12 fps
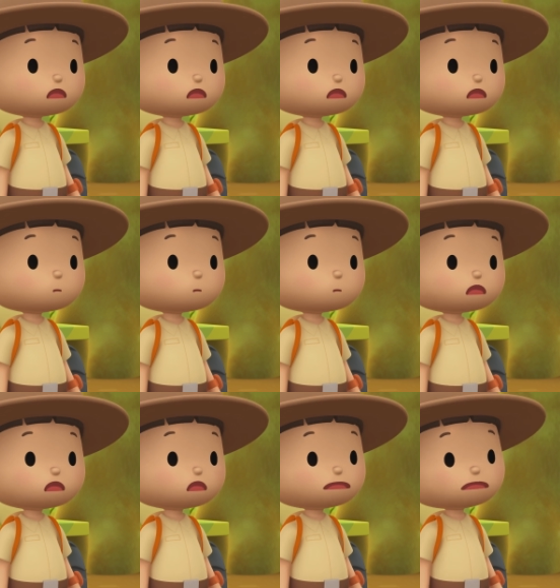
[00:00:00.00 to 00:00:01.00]
That's
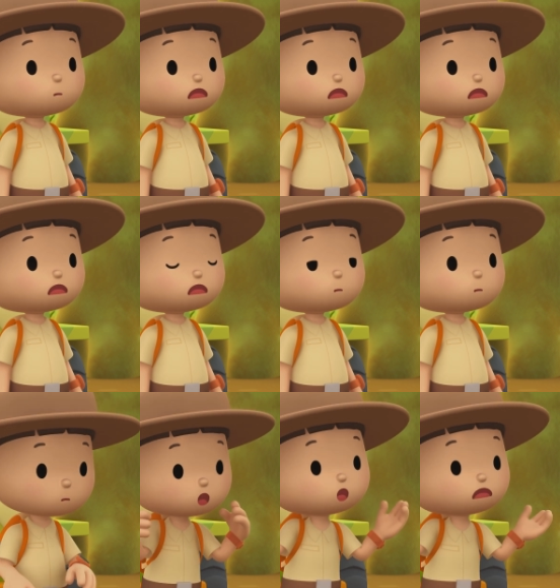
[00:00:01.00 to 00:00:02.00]
terrible.
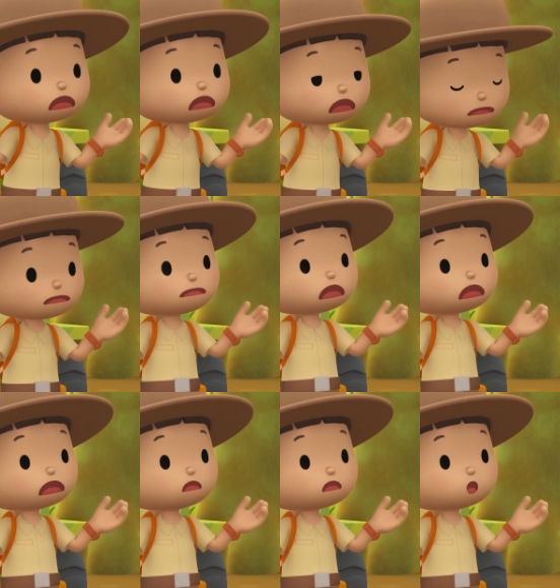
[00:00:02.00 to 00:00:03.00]
Why are they in
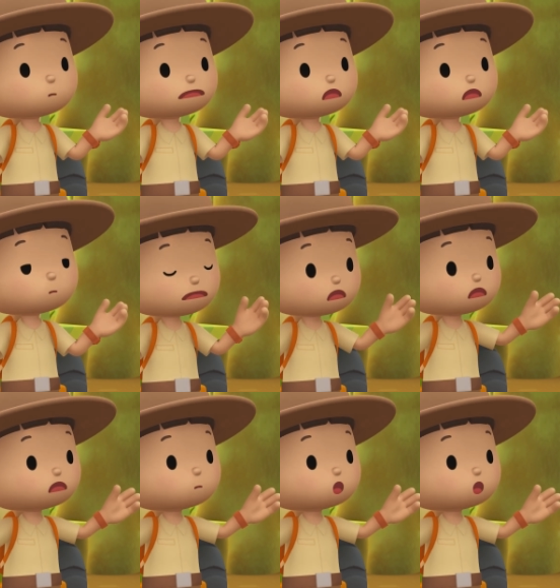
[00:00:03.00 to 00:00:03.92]
danger of disappearing